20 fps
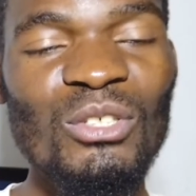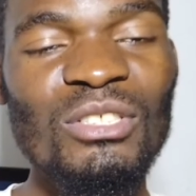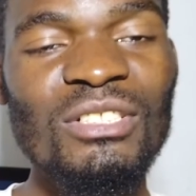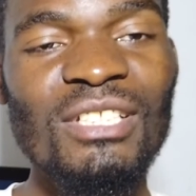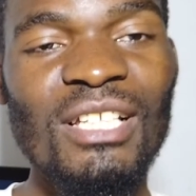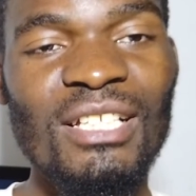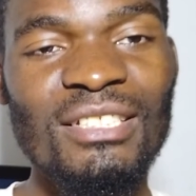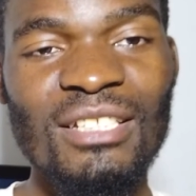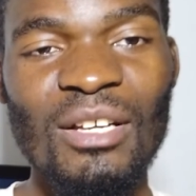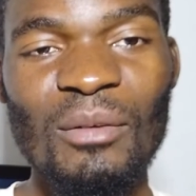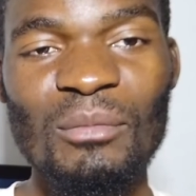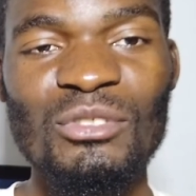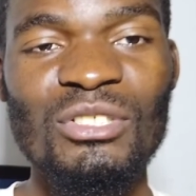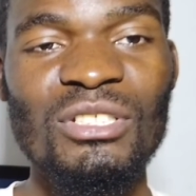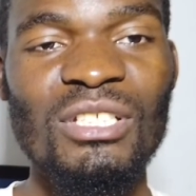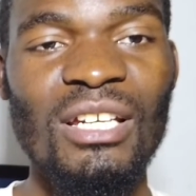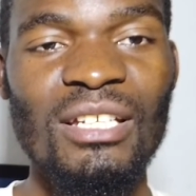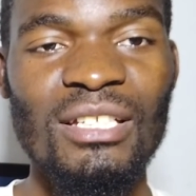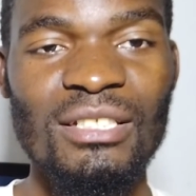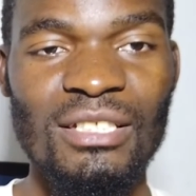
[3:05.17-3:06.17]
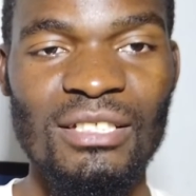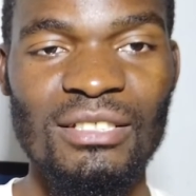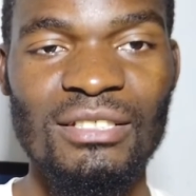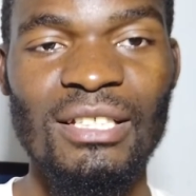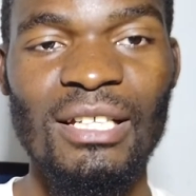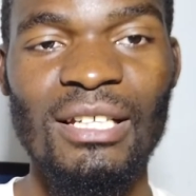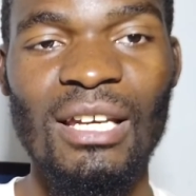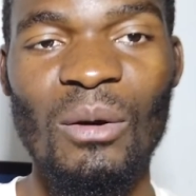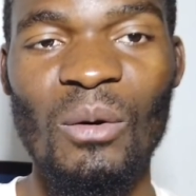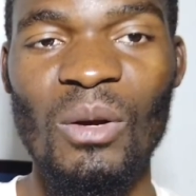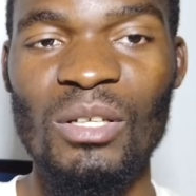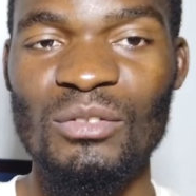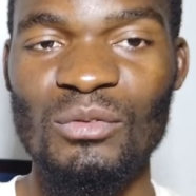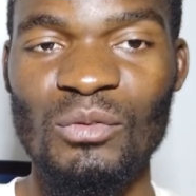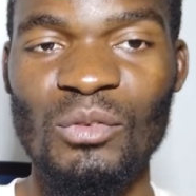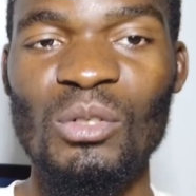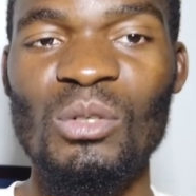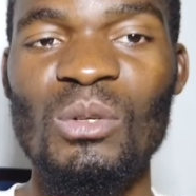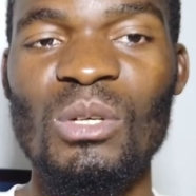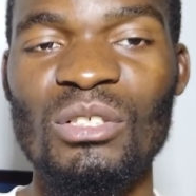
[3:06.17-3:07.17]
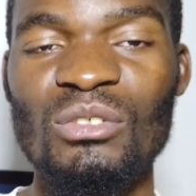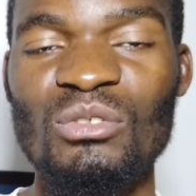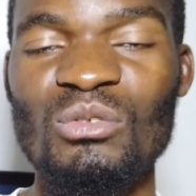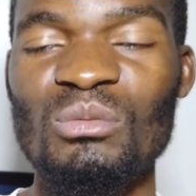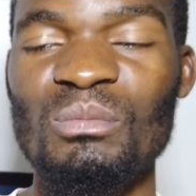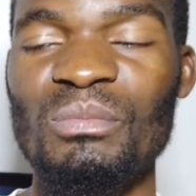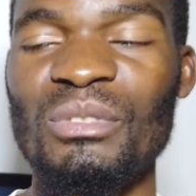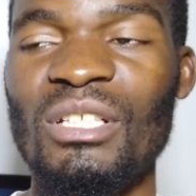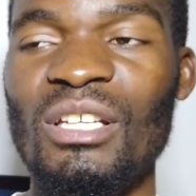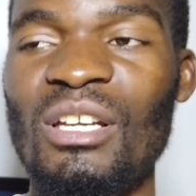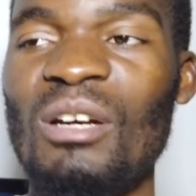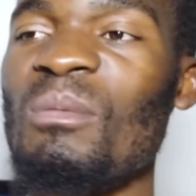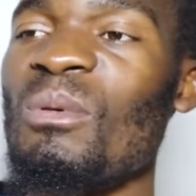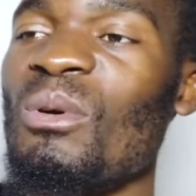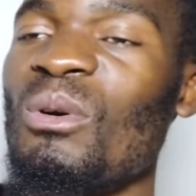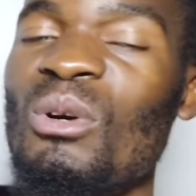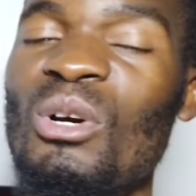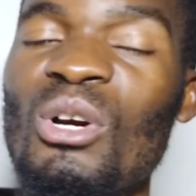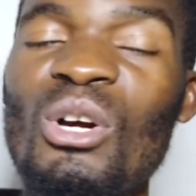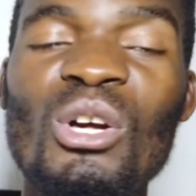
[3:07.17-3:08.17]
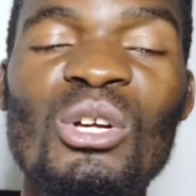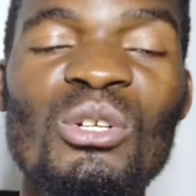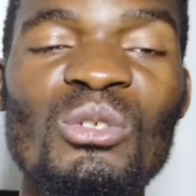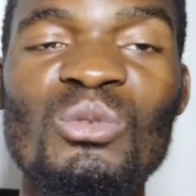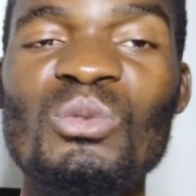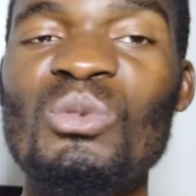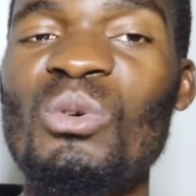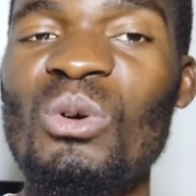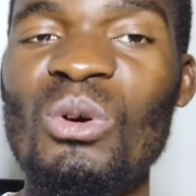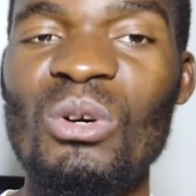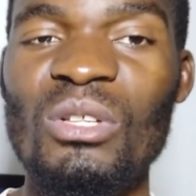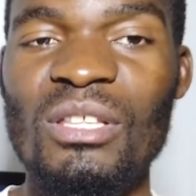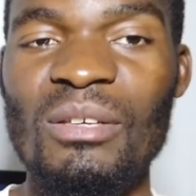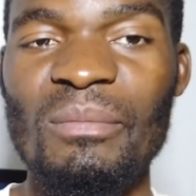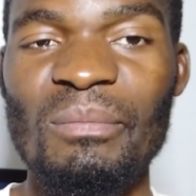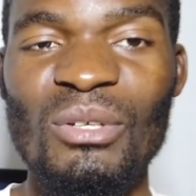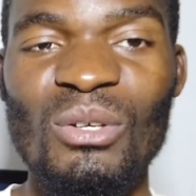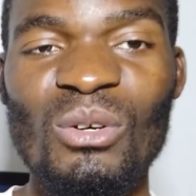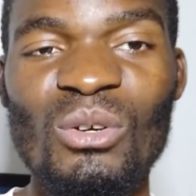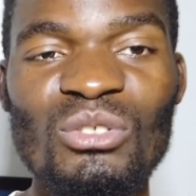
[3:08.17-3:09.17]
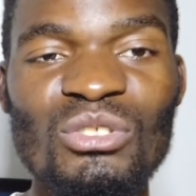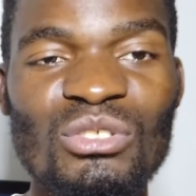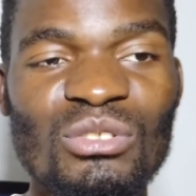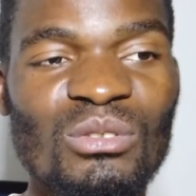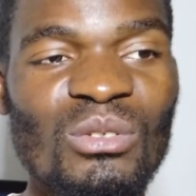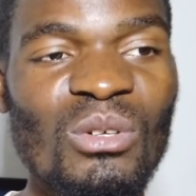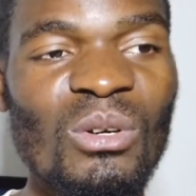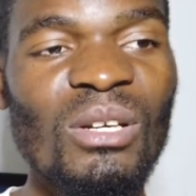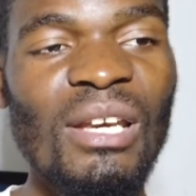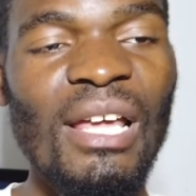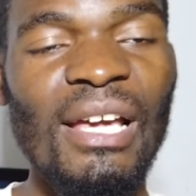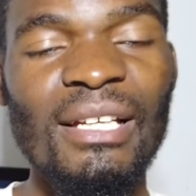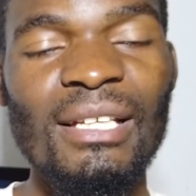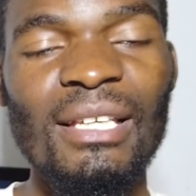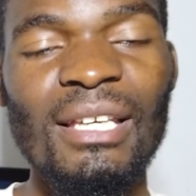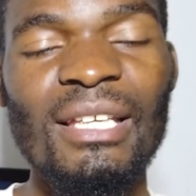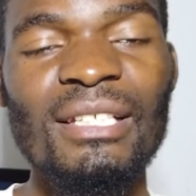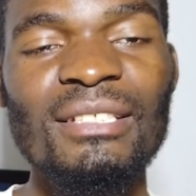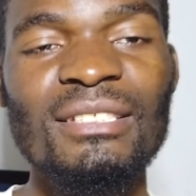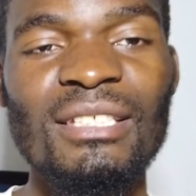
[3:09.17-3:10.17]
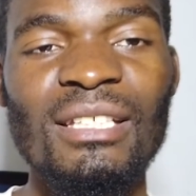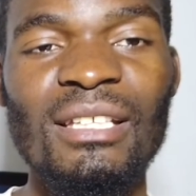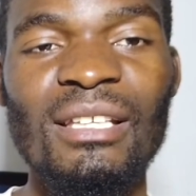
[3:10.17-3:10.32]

course, there are some strategies that I was following to be able to call them, because like let's